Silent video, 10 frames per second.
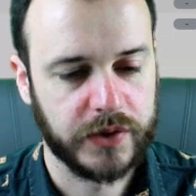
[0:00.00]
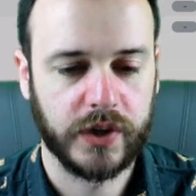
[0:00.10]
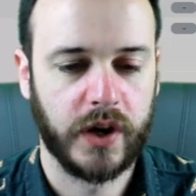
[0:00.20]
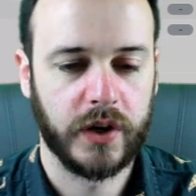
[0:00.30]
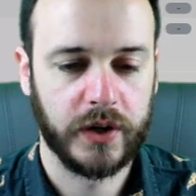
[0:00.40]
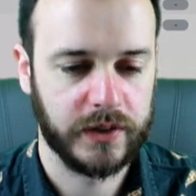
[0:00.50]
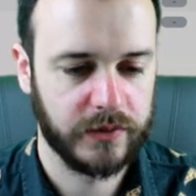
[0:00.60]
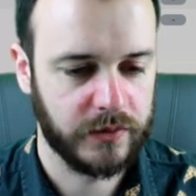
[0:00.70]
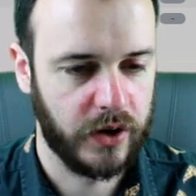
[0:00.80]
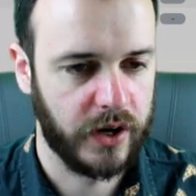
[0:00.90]
So,
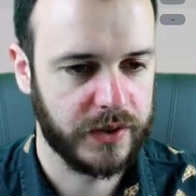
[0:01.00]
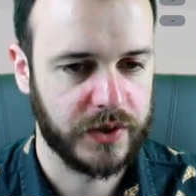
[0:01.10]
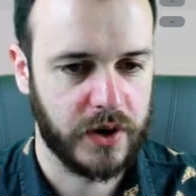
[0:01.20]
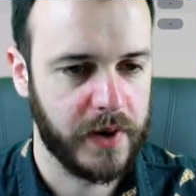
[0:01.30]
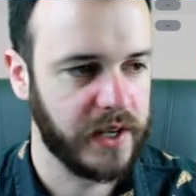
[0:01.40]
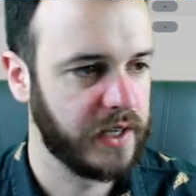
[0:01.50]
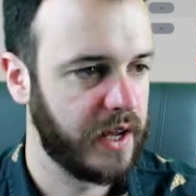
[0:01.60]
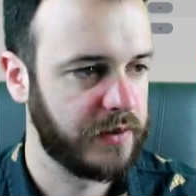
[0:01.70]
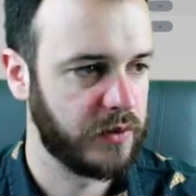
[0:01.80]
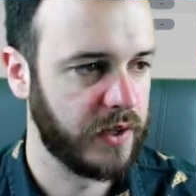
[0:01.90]
Ryan, sorry mate, you're going to
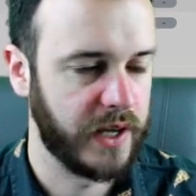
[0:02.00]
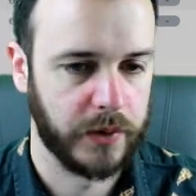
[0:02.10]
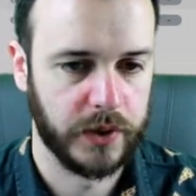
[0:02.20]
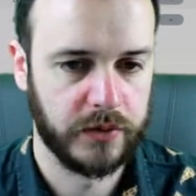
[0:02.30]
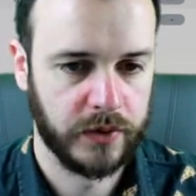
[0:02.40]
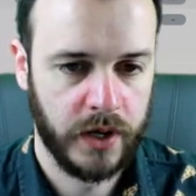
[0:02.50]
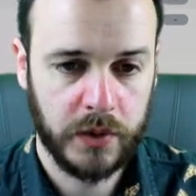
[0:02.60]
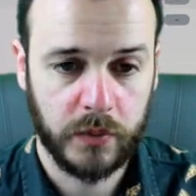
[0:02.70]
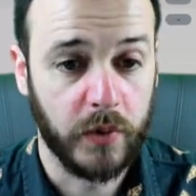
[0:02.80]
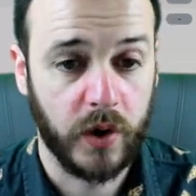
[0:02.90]
have to run that one off.
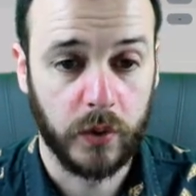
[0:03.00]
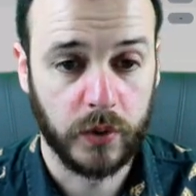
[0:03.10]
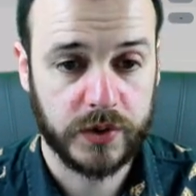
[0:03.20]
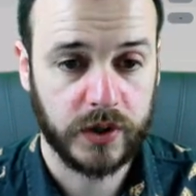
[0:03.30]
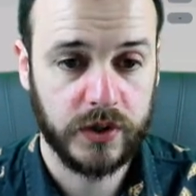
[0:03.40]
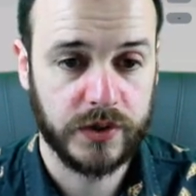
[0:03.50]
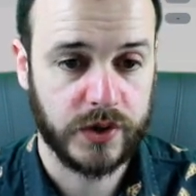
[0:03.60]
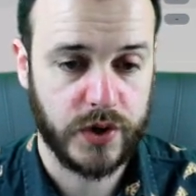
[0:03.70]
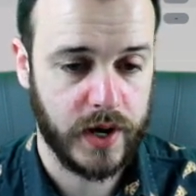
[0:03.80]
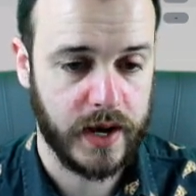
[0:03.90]
We might also use a
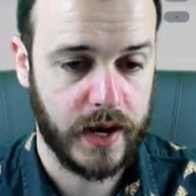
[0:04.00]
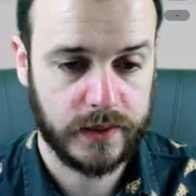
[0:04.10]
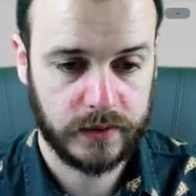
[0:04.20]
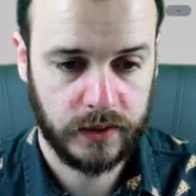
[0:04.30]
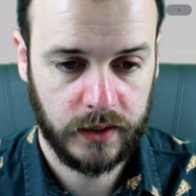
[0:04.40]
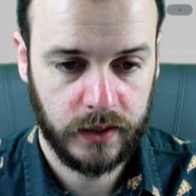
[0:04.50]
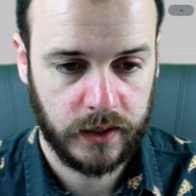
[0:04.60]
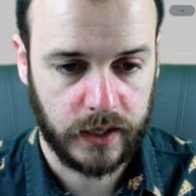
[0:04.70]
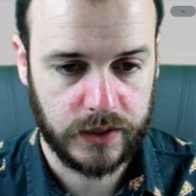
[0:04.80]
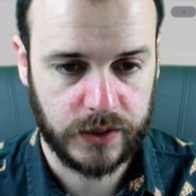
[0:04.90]
shout
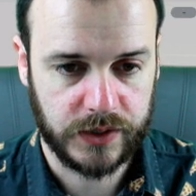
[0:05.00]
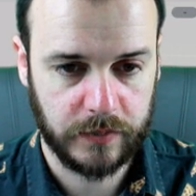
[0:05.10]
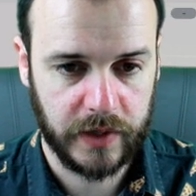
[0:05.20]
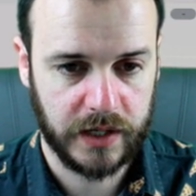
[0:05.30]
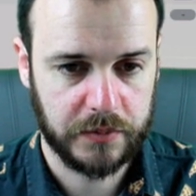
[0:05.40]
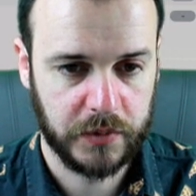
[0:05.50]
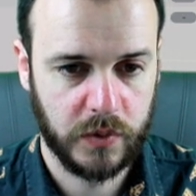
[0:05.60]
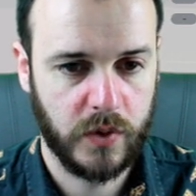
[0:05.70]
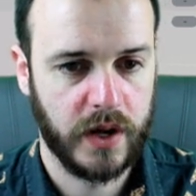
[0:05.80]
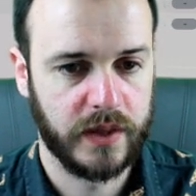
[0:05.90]
and just demand
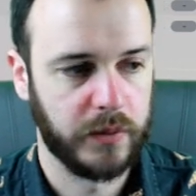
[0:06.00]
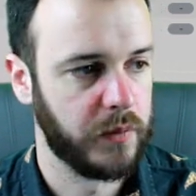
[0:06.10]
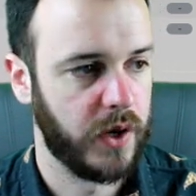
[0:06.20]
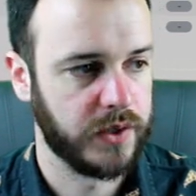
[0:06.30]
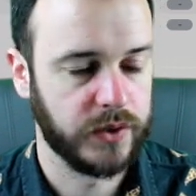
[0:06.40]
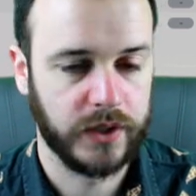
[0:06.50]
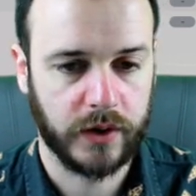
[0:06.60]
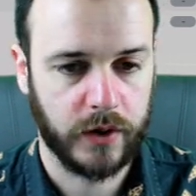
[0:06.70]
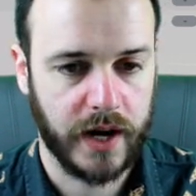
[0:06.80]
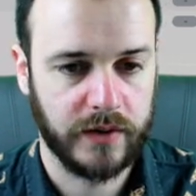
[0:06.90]
more, and then we might do get
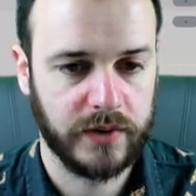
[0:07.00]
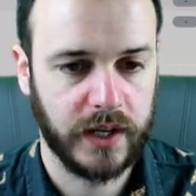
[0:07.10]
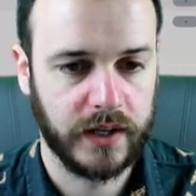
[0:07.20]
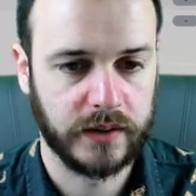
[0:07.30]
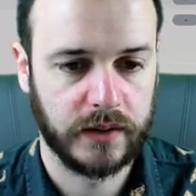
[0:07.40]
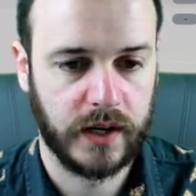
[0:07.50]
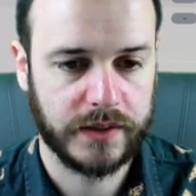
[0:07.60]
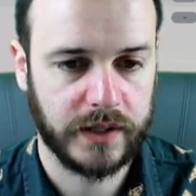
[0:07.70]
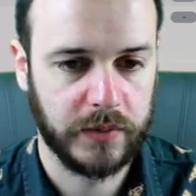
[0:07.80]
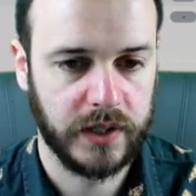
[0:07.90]
creative again in the last
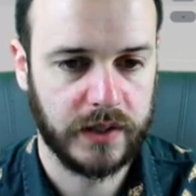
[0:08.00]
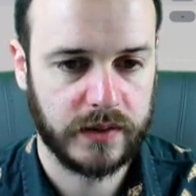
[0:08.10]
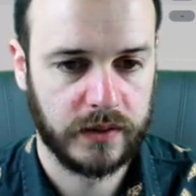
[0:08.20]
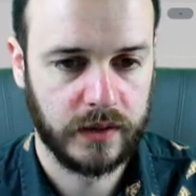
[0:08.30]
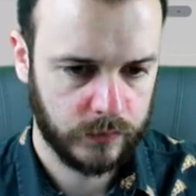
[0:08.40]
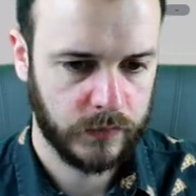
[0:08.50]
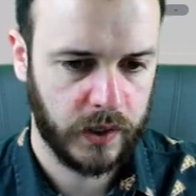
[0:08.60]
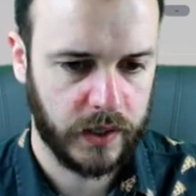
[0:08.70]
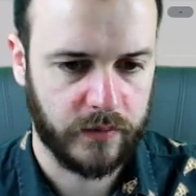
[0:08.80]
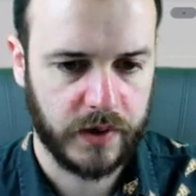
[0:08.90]
10 minutes.
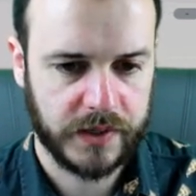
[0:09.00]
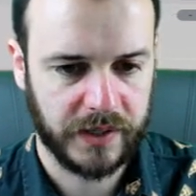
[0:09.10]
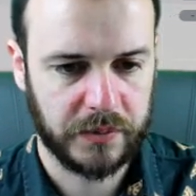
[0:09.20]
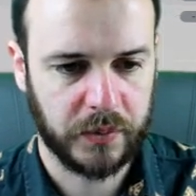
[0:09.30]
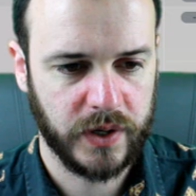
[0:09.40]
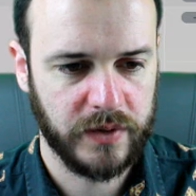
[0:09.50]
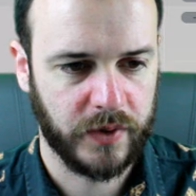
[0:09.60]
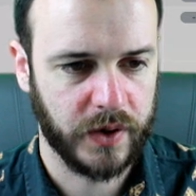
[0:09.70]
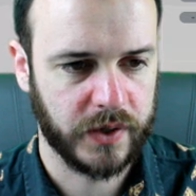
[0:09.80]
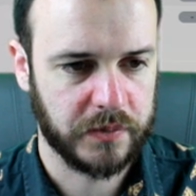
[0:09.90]
And everyone seems pretty
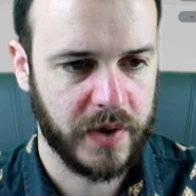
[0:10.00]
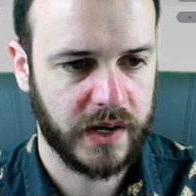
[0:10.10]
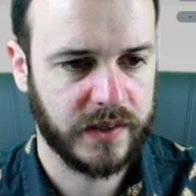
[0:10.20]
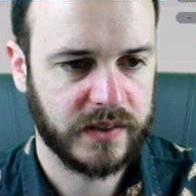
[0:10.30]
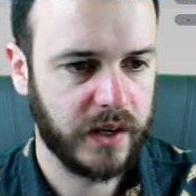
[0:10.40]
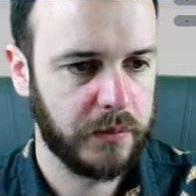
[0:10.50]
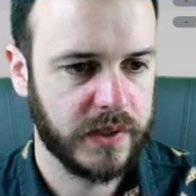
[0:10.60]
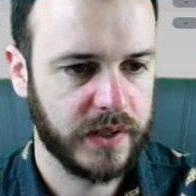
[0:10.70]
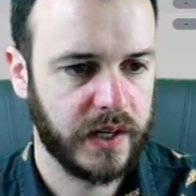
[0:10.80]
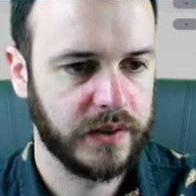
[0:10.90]
focused. Marcus Stamp
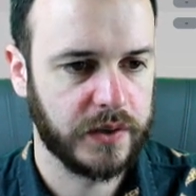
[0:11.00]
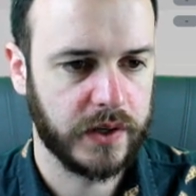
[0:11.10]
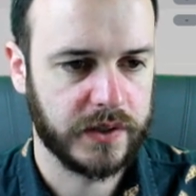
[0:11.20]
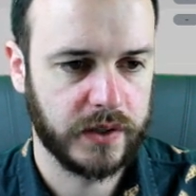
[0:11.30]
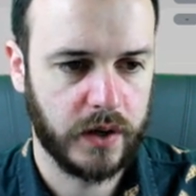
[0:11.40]
isn't that interested.